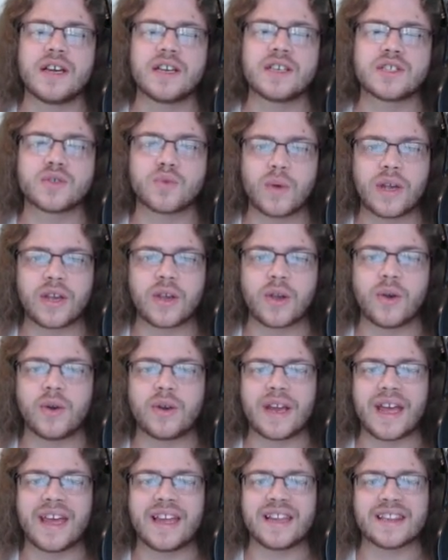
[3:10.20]

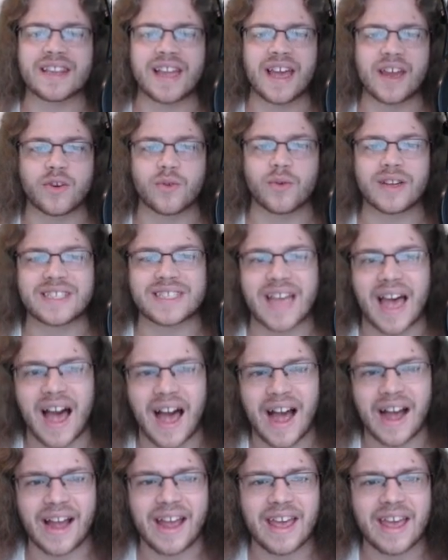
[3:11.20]
Suicune, and
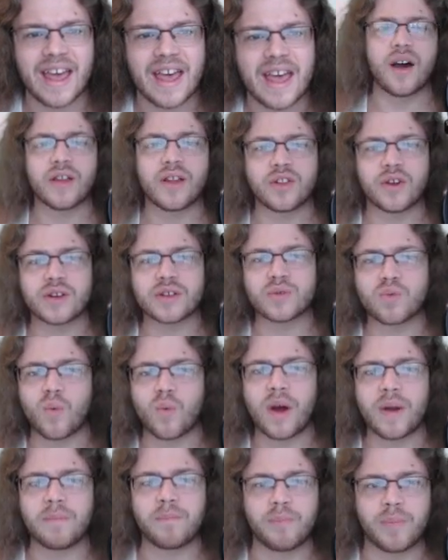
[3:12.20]
Landorus-I. There is
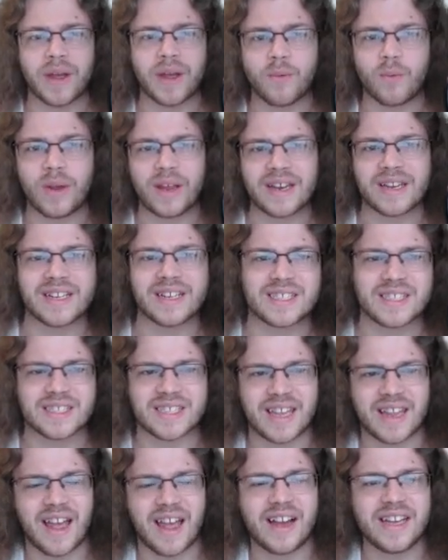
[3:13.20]
one big weakness, is
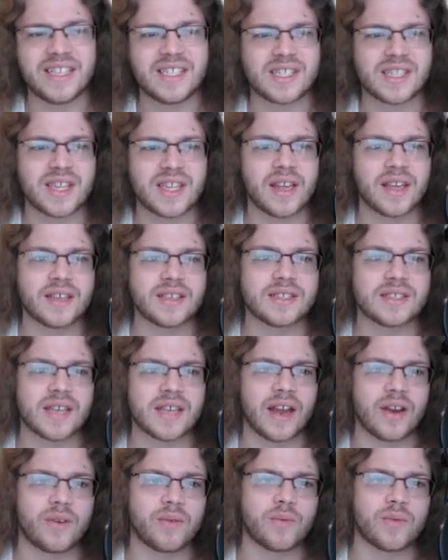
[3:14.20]
like ice things.
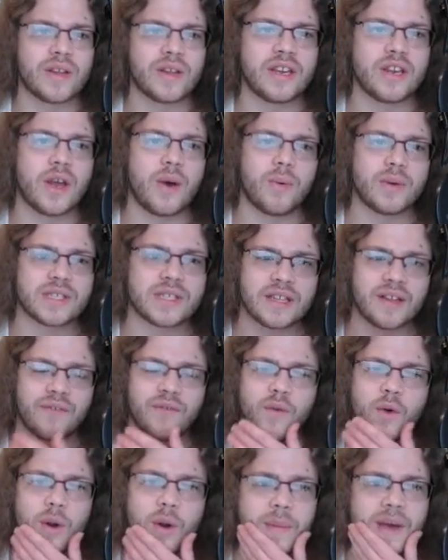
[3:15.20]
I don't really know what's in the
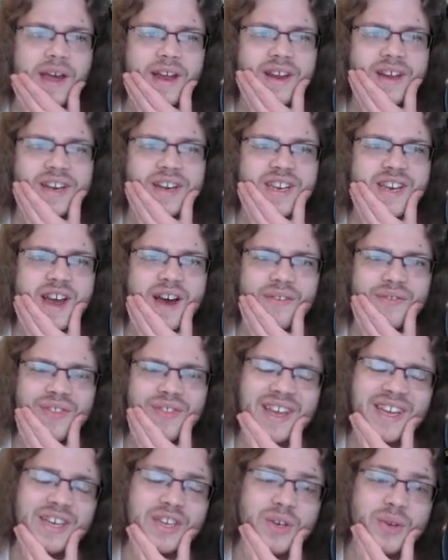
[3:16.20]
format enough
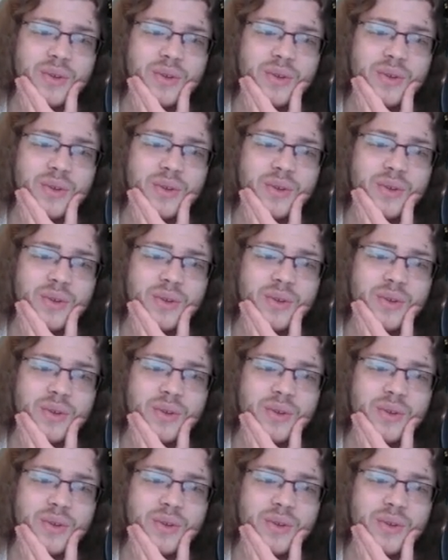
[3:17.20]
that can do